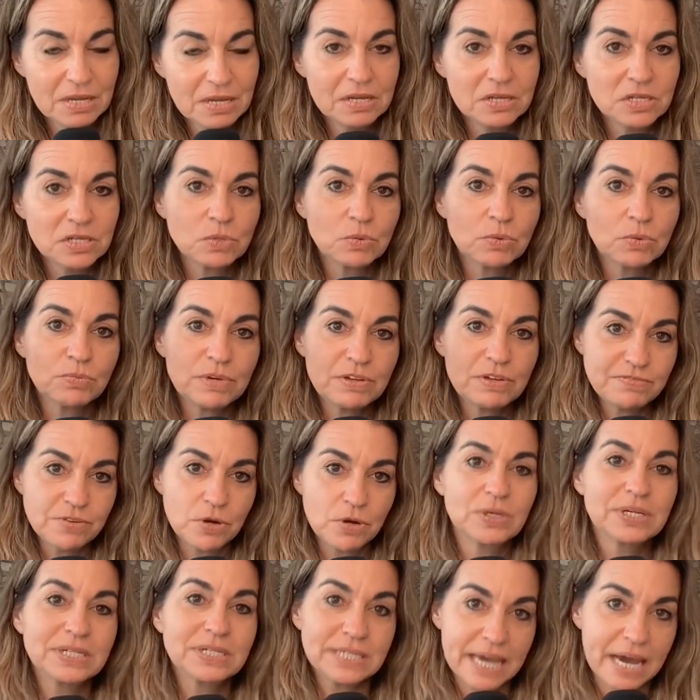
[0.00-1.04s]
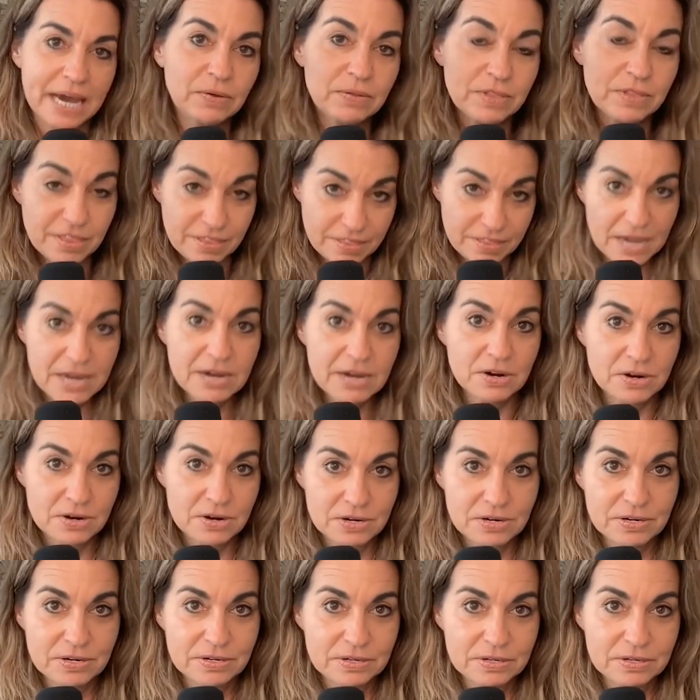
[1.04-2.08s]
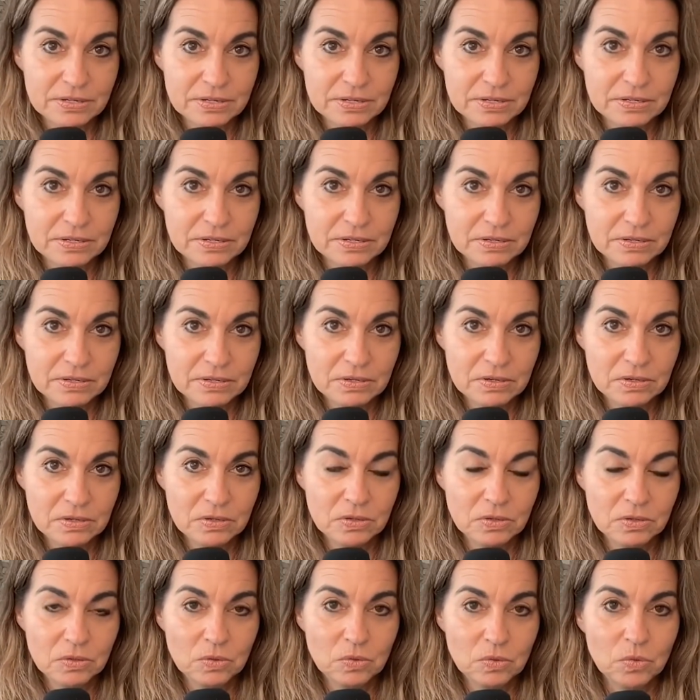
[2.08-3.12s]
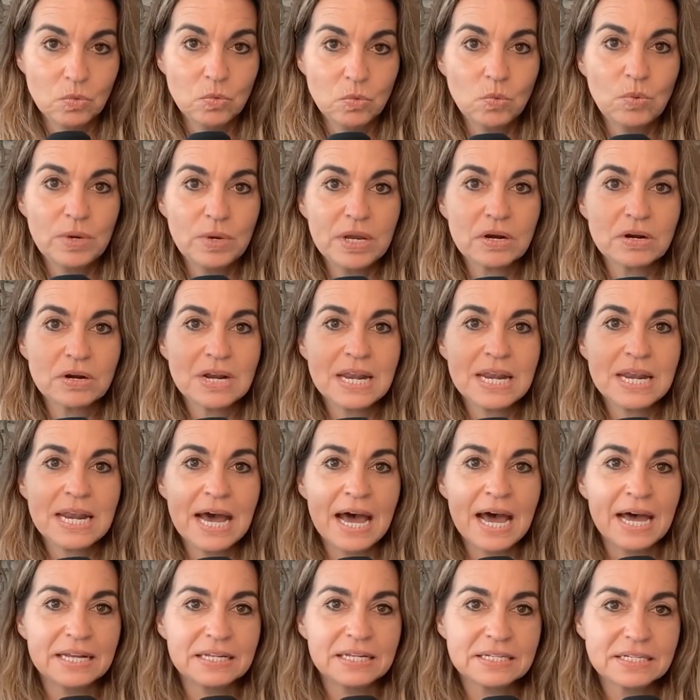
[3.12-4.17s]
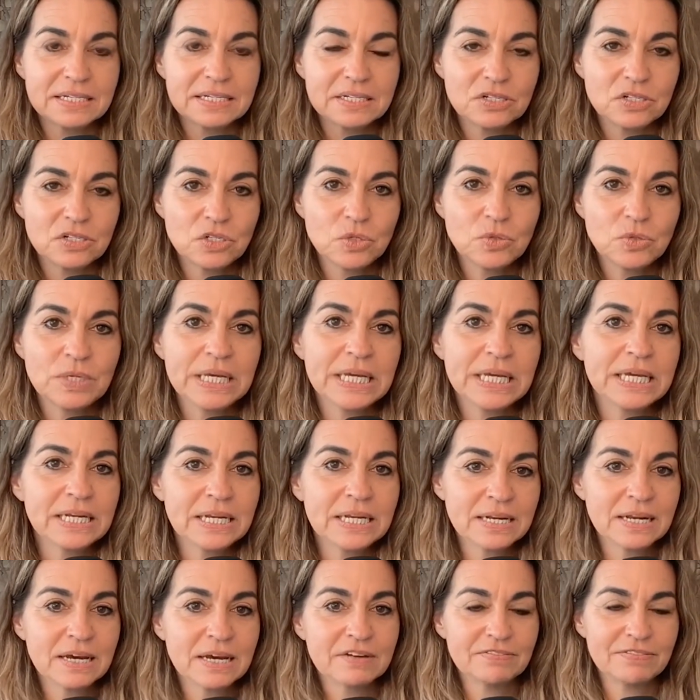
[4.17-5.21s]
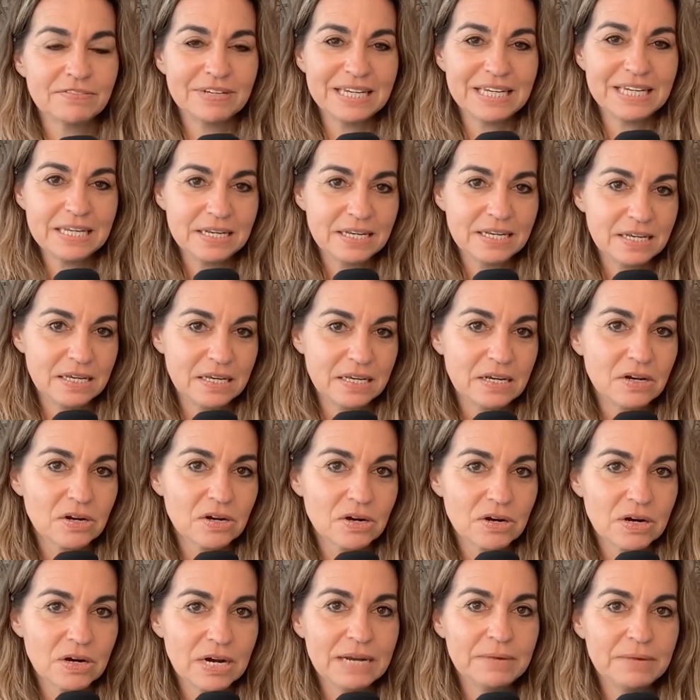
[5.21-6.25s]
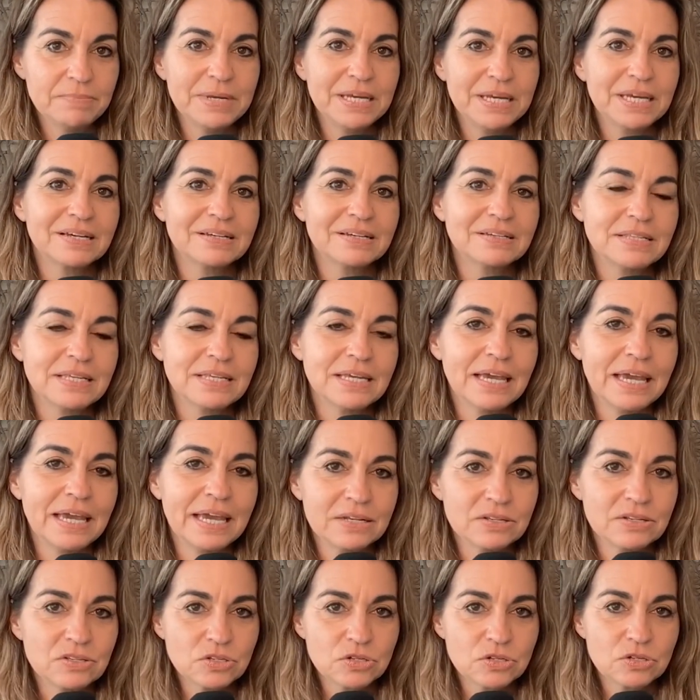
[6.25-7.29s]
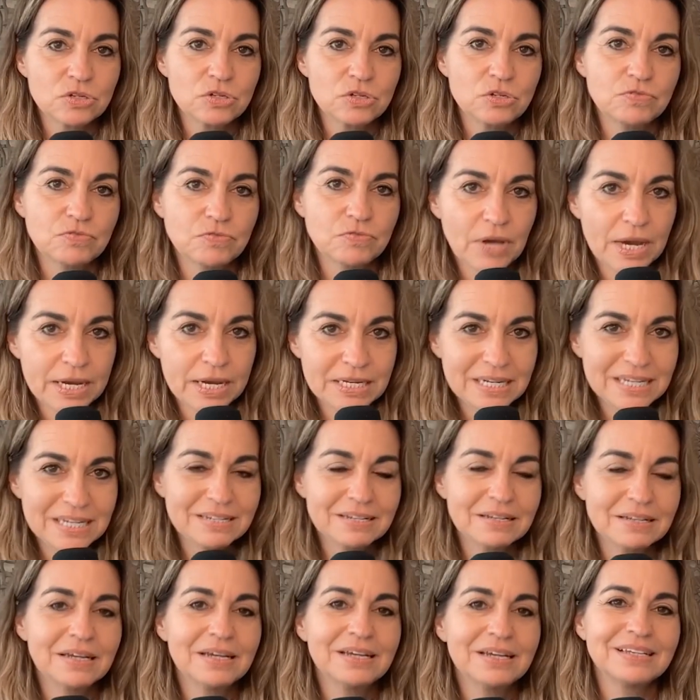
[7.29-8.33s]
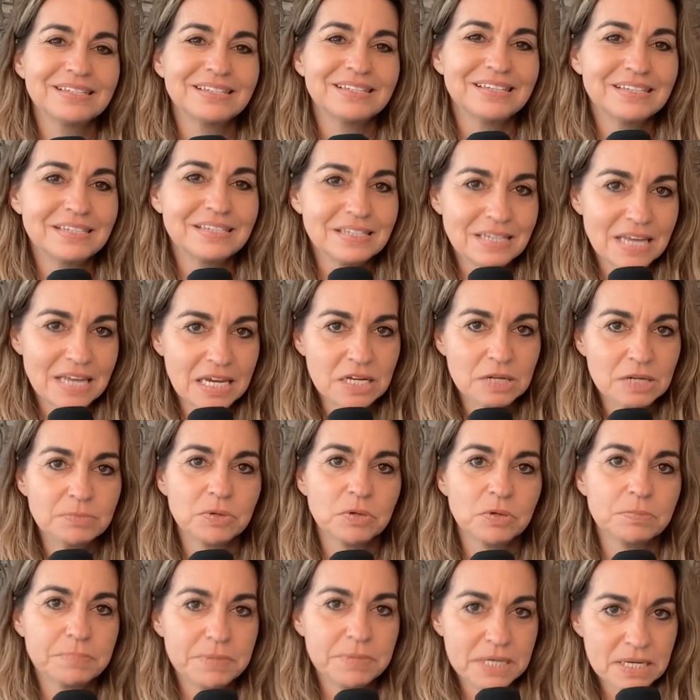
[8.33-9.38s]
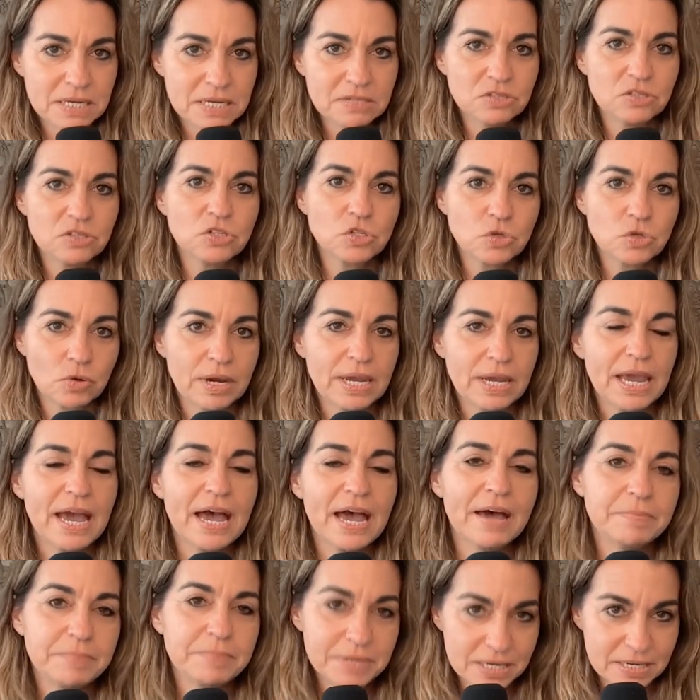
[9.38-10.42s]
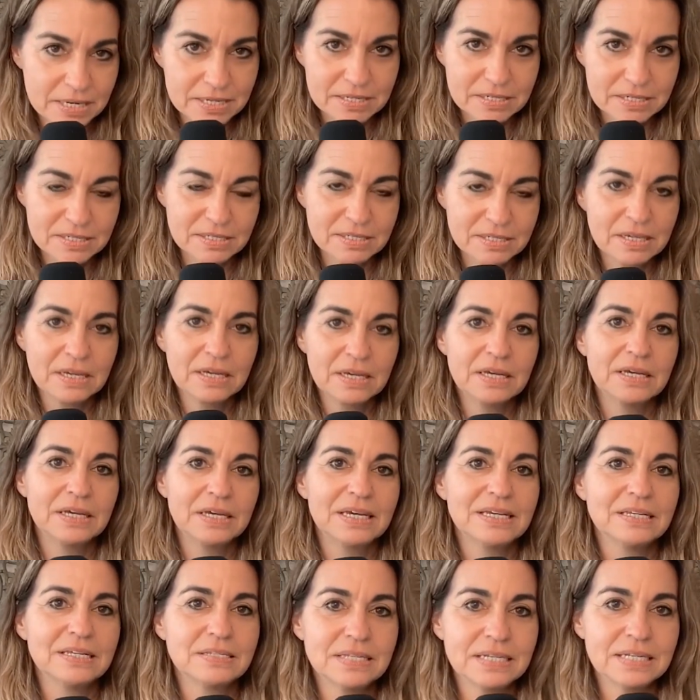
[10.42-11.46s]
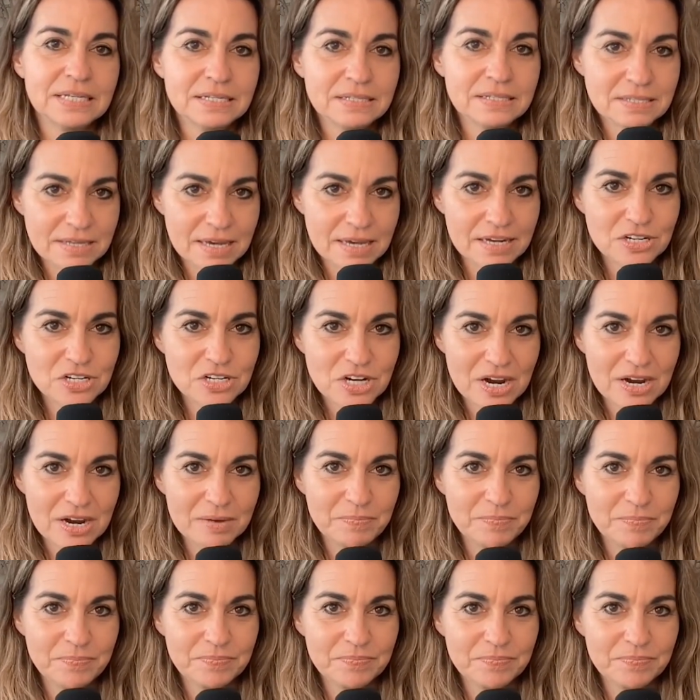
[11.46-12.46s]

So when we focus out there, we are not tuning in enough in here. And because the answer to finding sustainable peace, joy, happiness is an inside job.